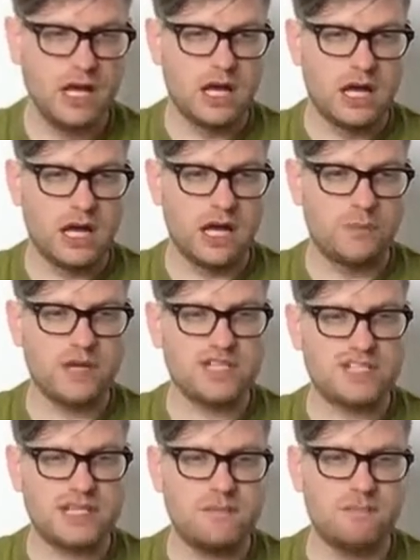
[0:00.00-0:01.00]
In which
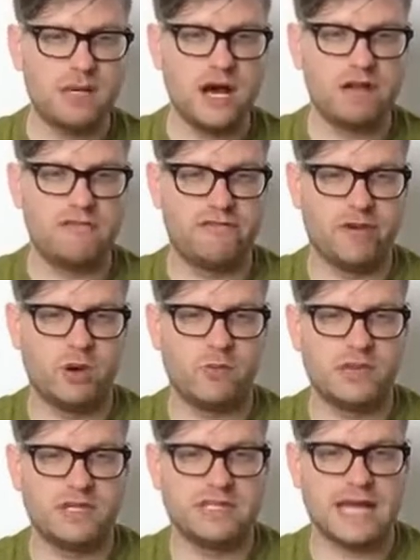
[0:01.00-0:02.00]
Tim Burton
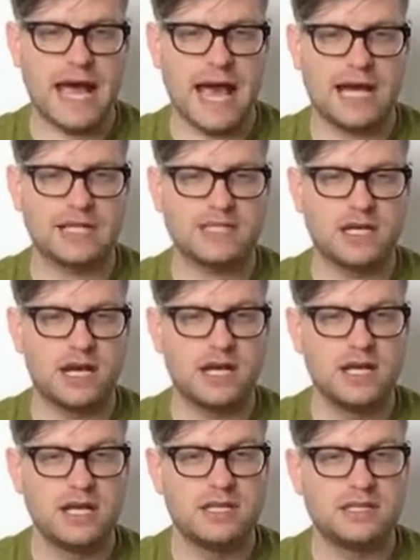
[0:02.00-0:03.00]
film did actor
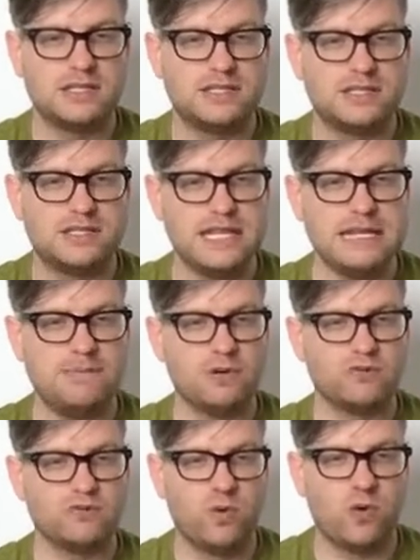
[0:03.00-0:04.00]
Deep
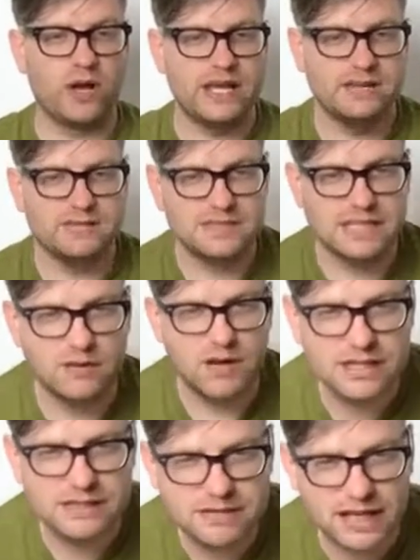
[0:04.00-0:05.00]
Roy, is that
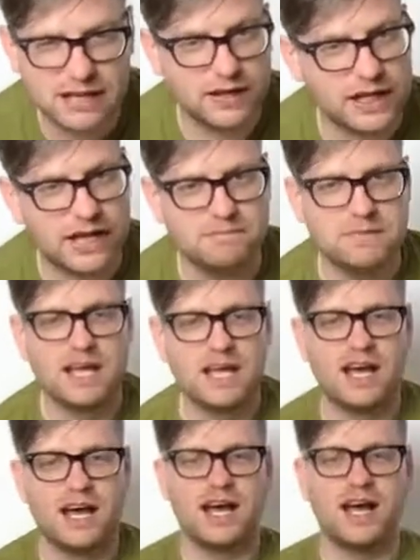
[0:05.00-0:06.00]
right? Yeah, okay.
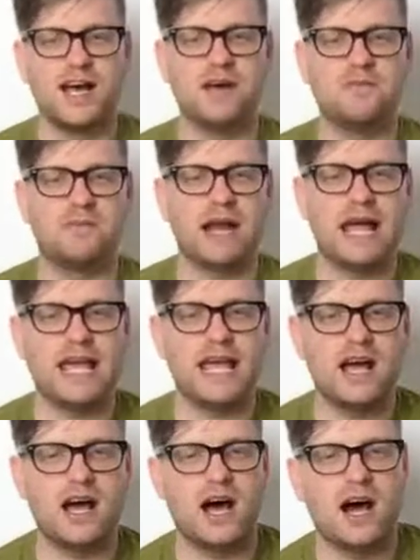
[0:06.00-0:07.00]

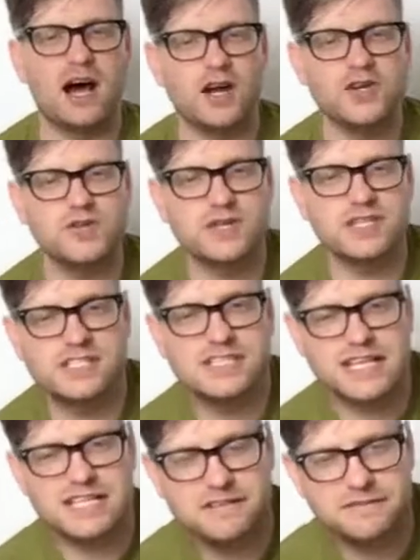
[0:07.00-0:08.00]
Play
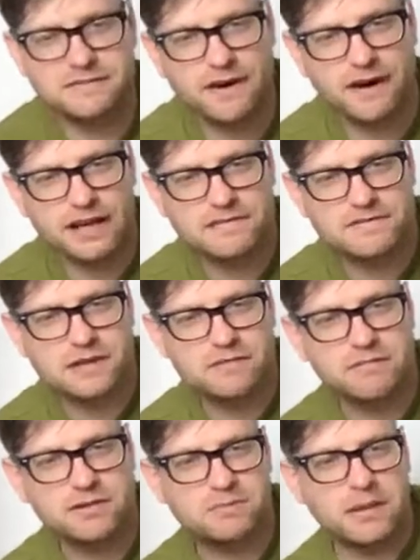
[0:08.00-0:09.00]
165
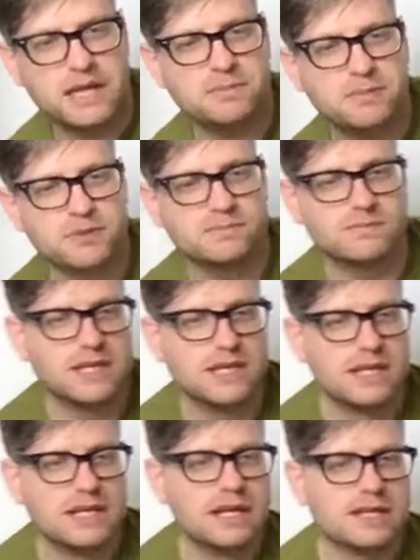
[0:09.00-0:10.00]
different people?
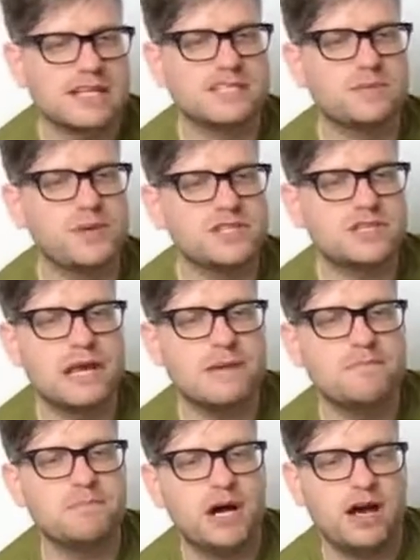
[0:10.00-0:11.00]
That's in which
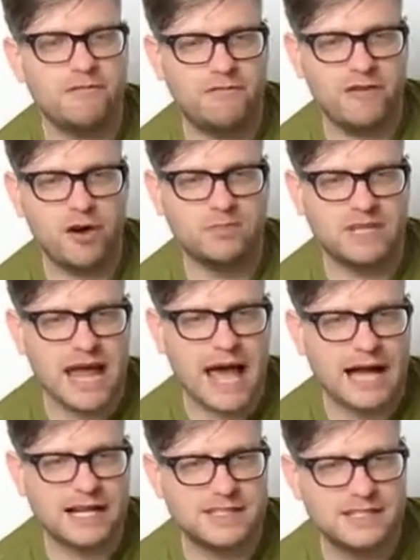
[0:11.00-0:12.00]
Tim Burton film did actor